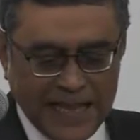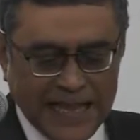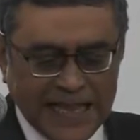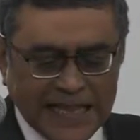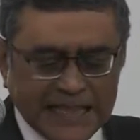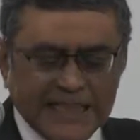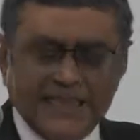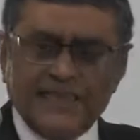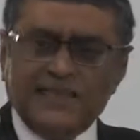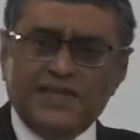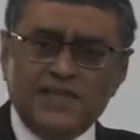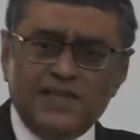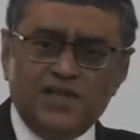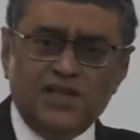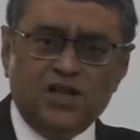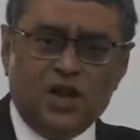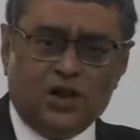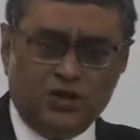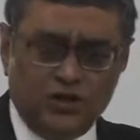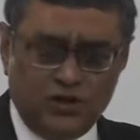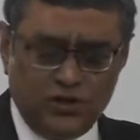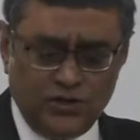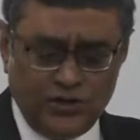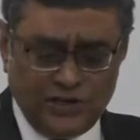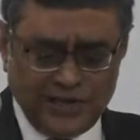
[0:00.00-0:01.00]
This is
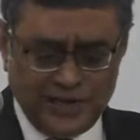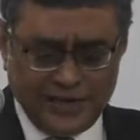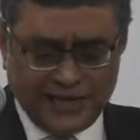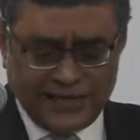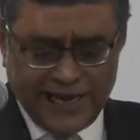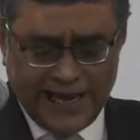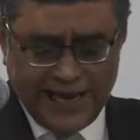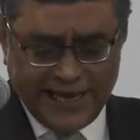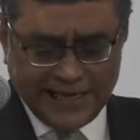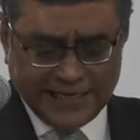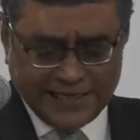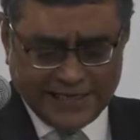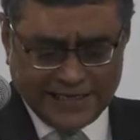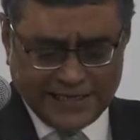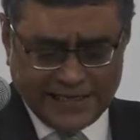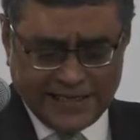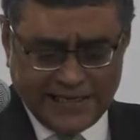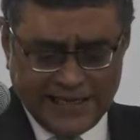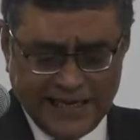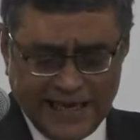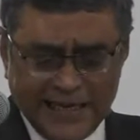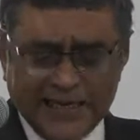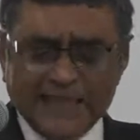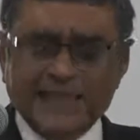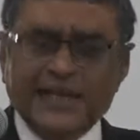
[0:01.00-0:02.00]
not to suggest
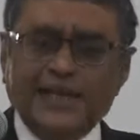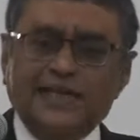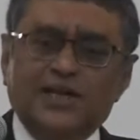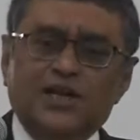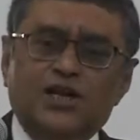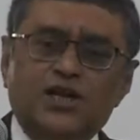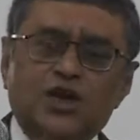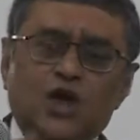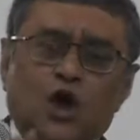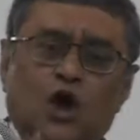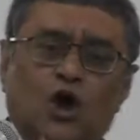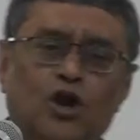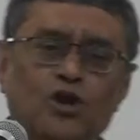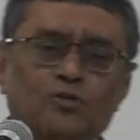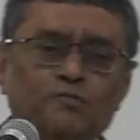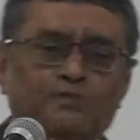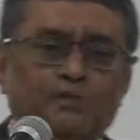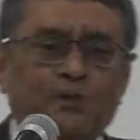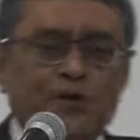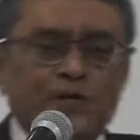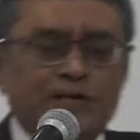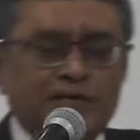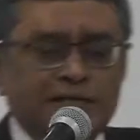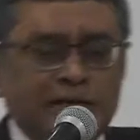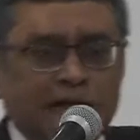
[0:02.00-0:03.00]
that the
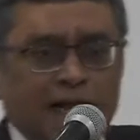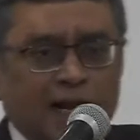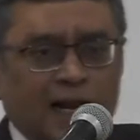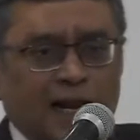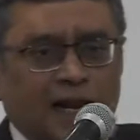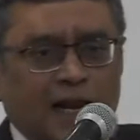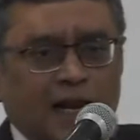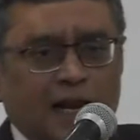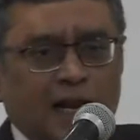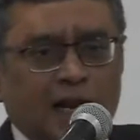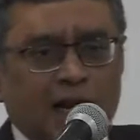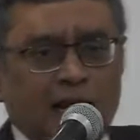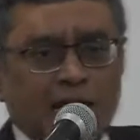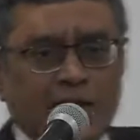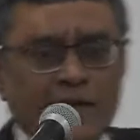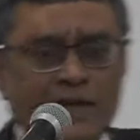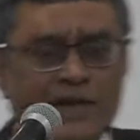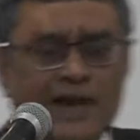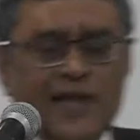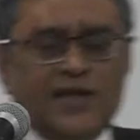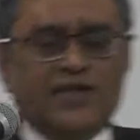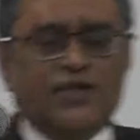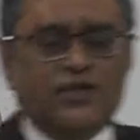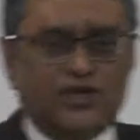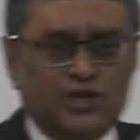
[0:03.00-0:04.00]
non-political
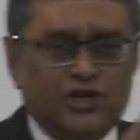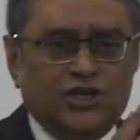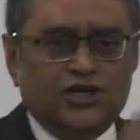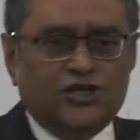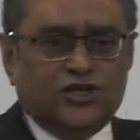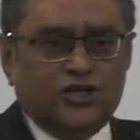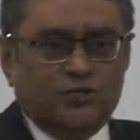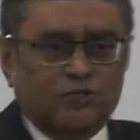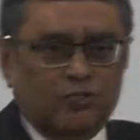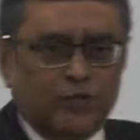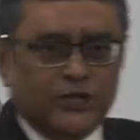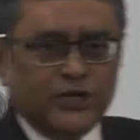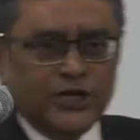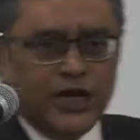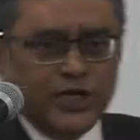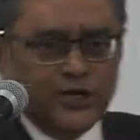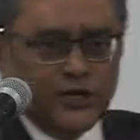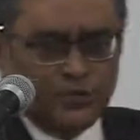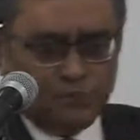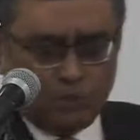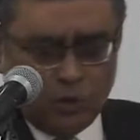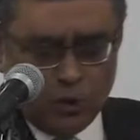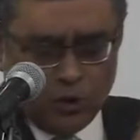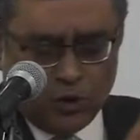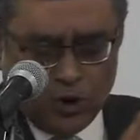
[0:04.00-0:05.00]
nationalism which I
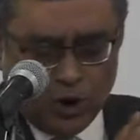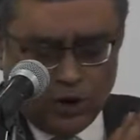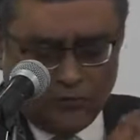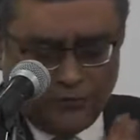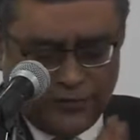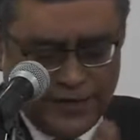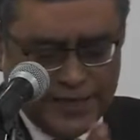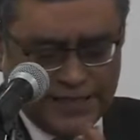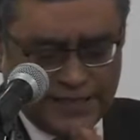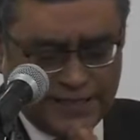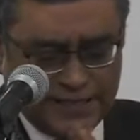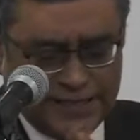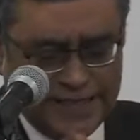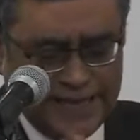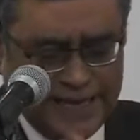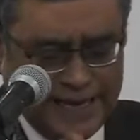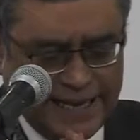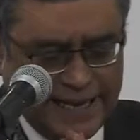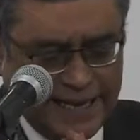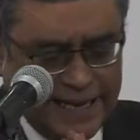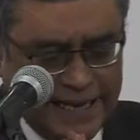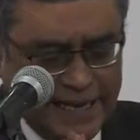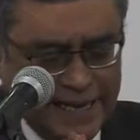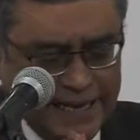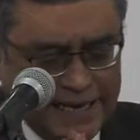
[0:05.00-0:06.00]
spoke of yesterday,
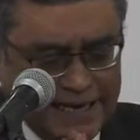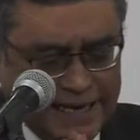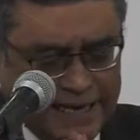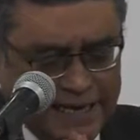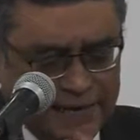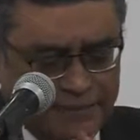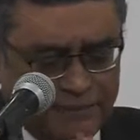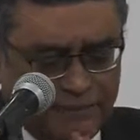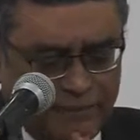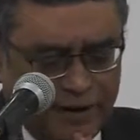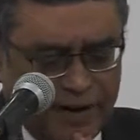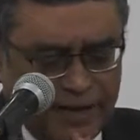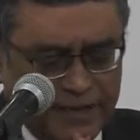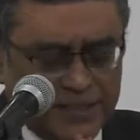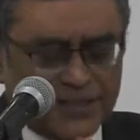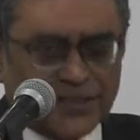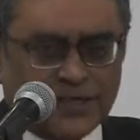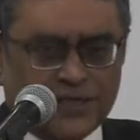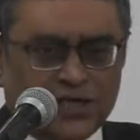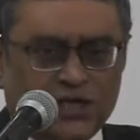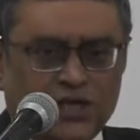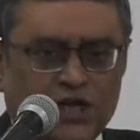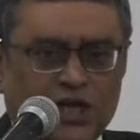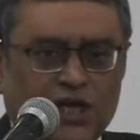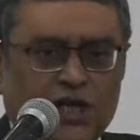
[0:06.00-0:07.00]
that
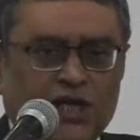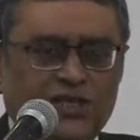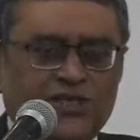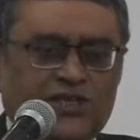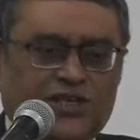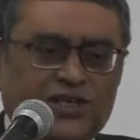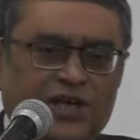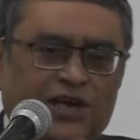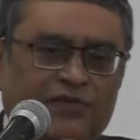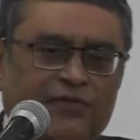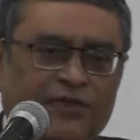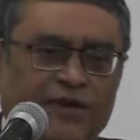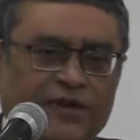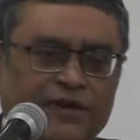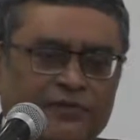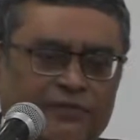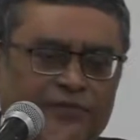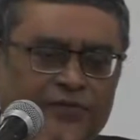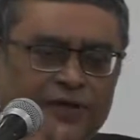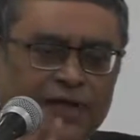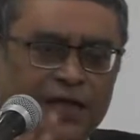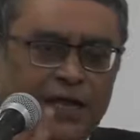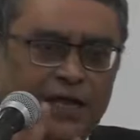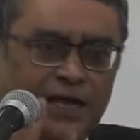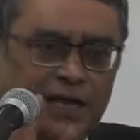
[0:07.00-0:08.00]
embraced conservative
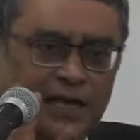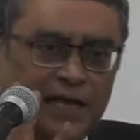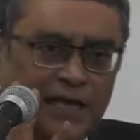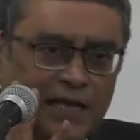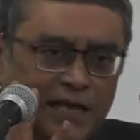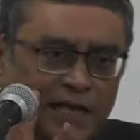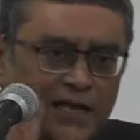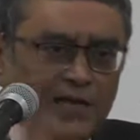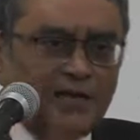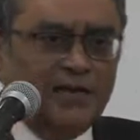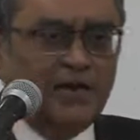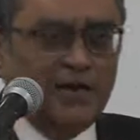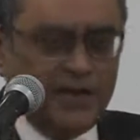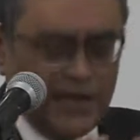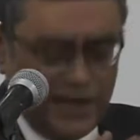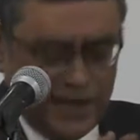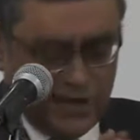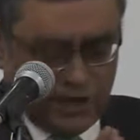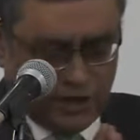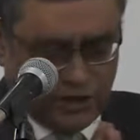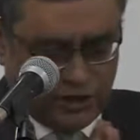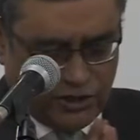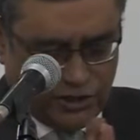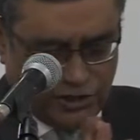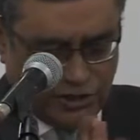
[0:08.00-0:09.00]

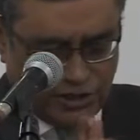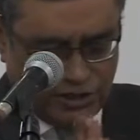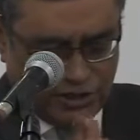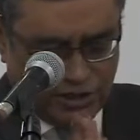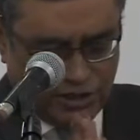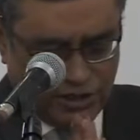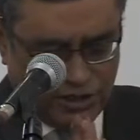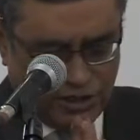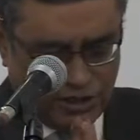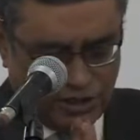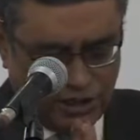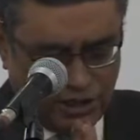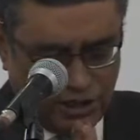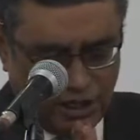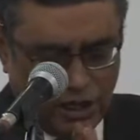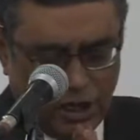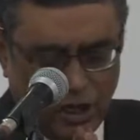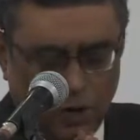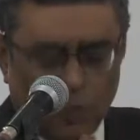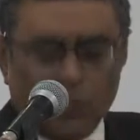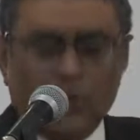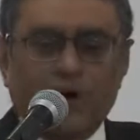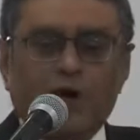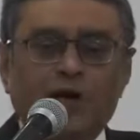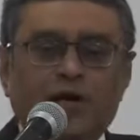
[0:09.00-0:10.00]
inclinations,
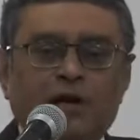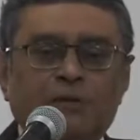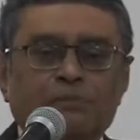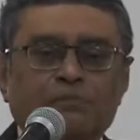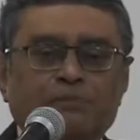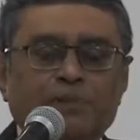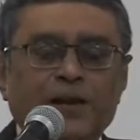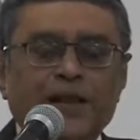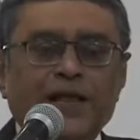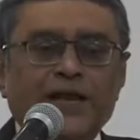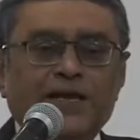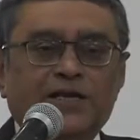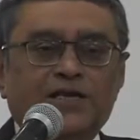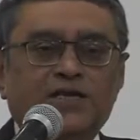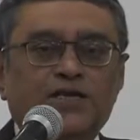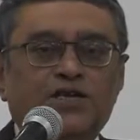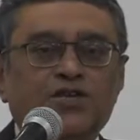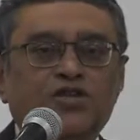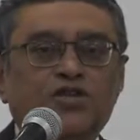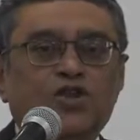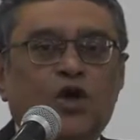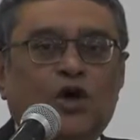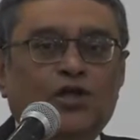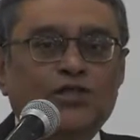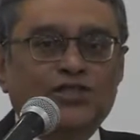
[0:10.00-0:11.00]
were a complete
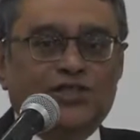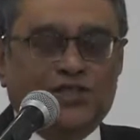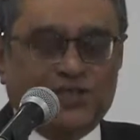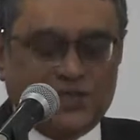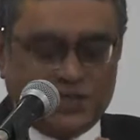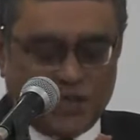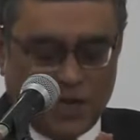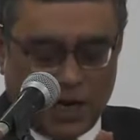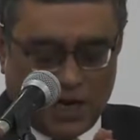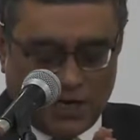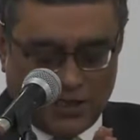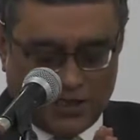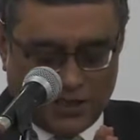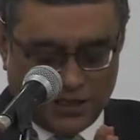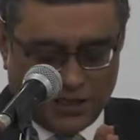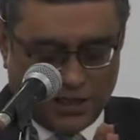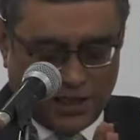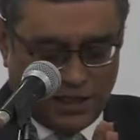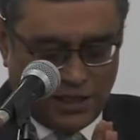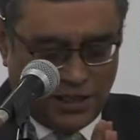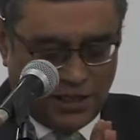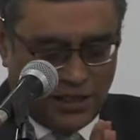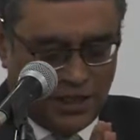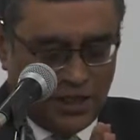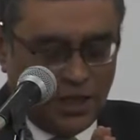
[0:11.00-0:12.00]
non-starter
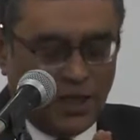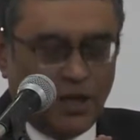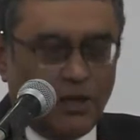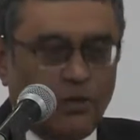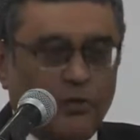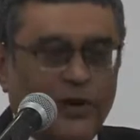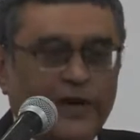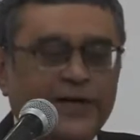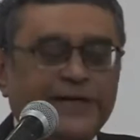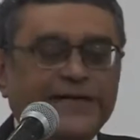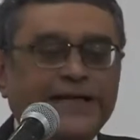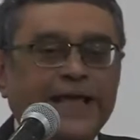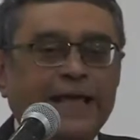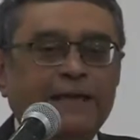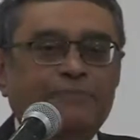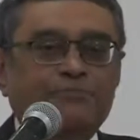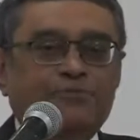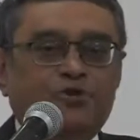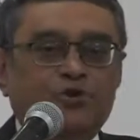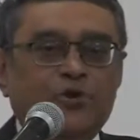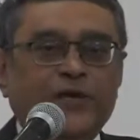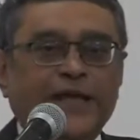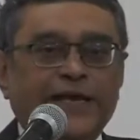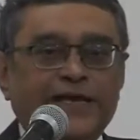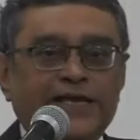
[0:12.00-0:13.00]
when it came
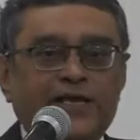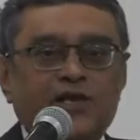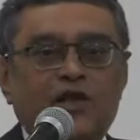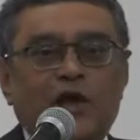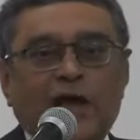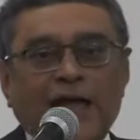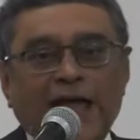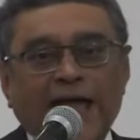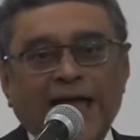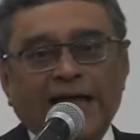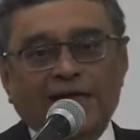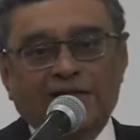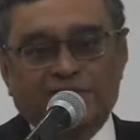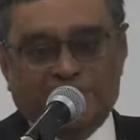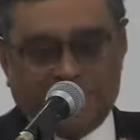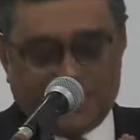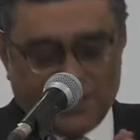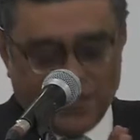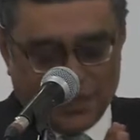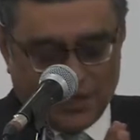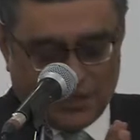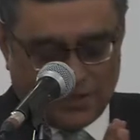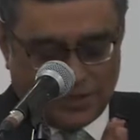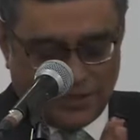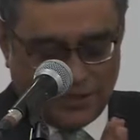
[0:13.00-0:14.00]
to getting your hands
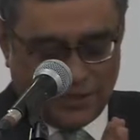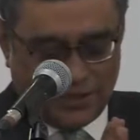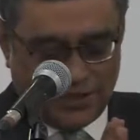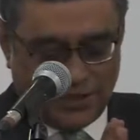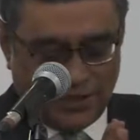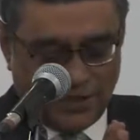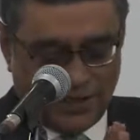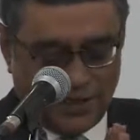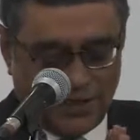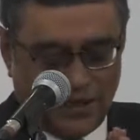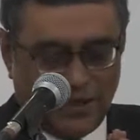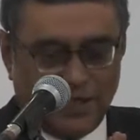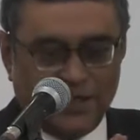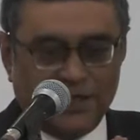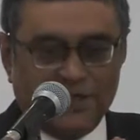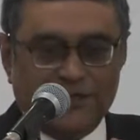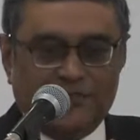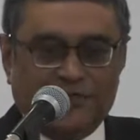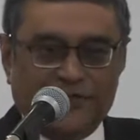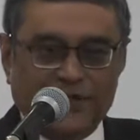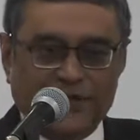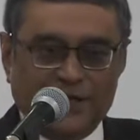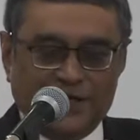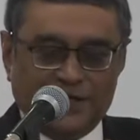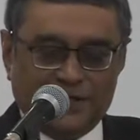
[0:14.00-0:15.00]
dirty in the
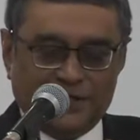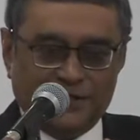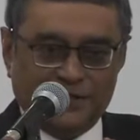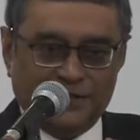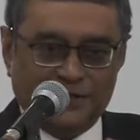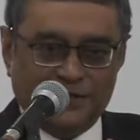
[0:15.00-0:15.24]
field.